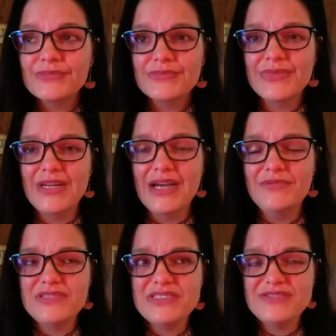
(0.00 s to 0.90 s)
But I
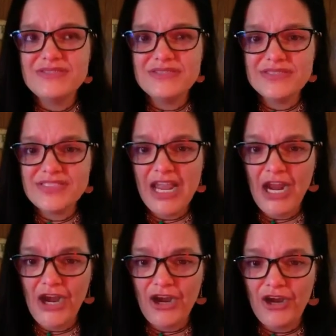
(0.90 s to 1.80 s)
was
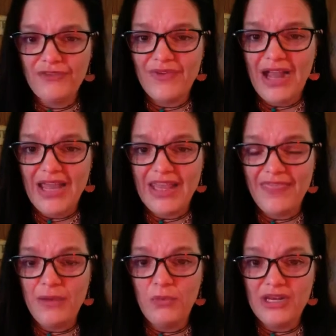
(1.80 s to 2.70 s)
terrified, and
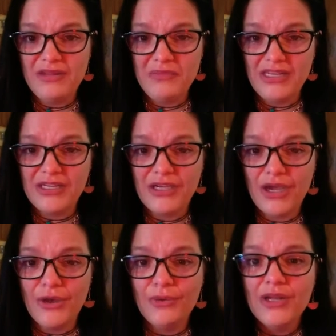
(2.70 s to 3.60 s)
they wanted me to
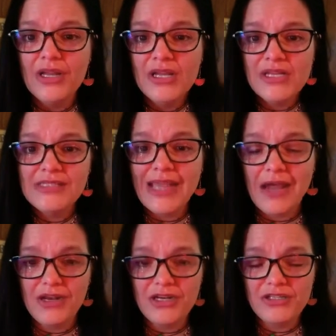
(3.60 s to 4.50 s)
go
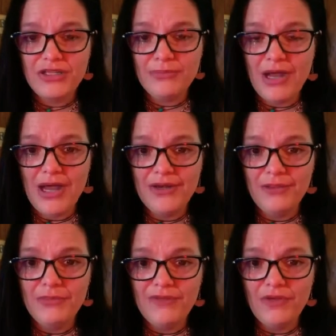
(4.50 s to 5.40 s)
down under the
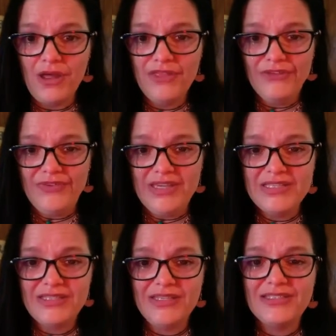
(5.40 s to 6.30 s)
bottom of all the
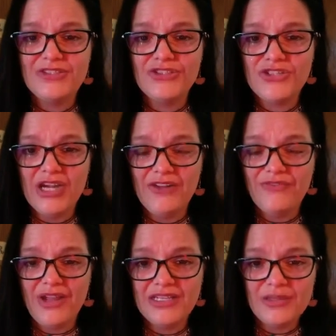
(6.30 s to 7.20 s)
feces to try to
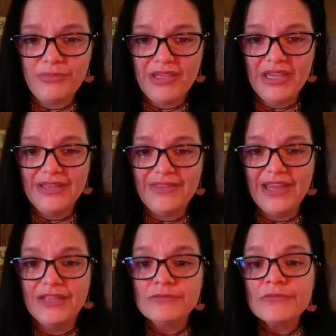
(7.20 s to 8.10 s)
find a pin
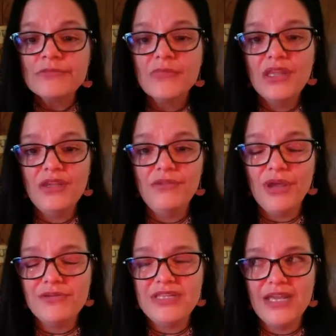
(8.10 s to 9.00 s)
that you
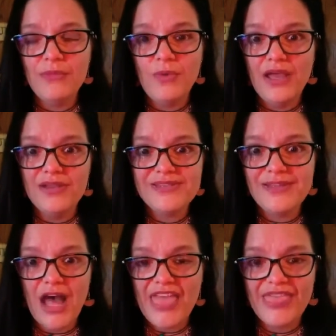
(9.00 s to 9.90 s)
know damn well is
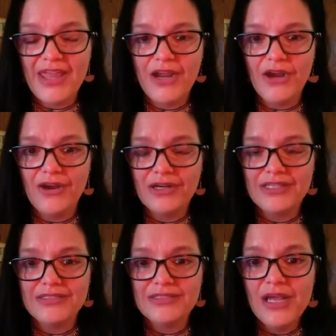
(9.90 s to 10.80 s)
not there,
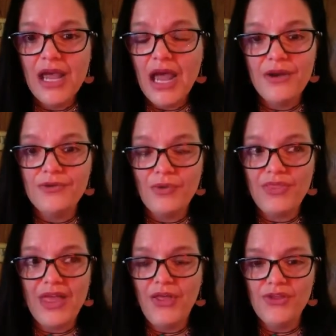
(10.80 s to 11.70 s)
because I don't know what
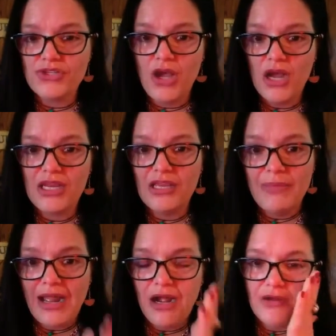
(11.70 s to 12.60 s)
the hell they're talking
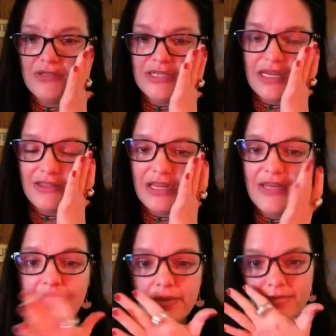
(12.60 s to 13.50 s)
about. And all I
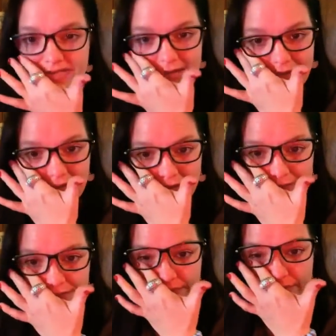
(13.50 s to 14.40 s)
know is I got to
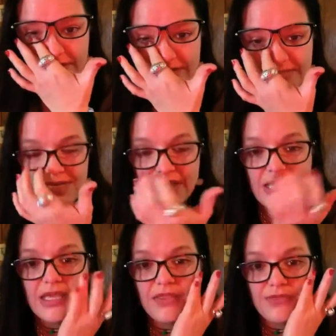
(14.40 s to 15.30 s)
live through this, and I got
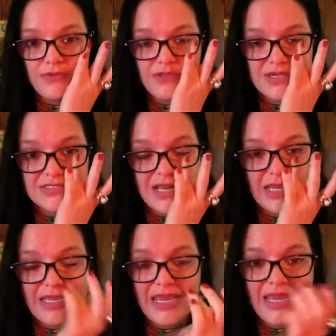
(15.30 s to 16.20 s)
to get through this, and I
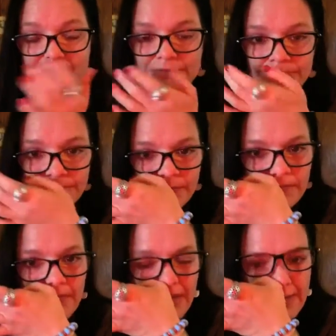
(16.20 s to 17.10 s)
can't.
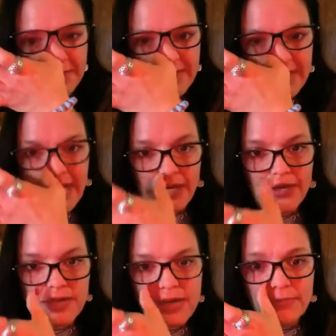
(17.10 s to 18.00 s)
And I'm
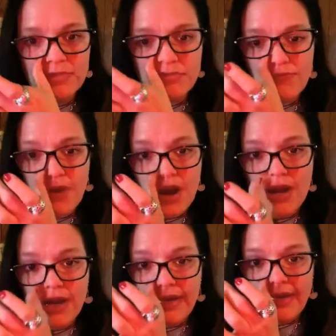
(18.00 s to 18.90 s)
scared, and I'm
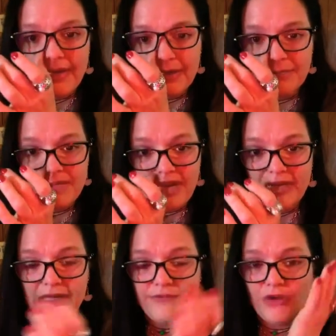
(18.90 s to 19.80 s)
crying, and I'm
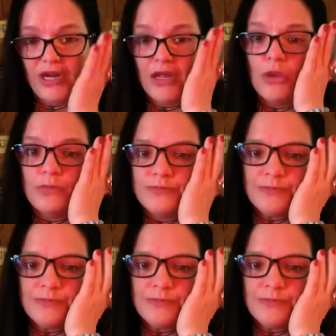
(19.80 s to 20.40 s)
begging for help.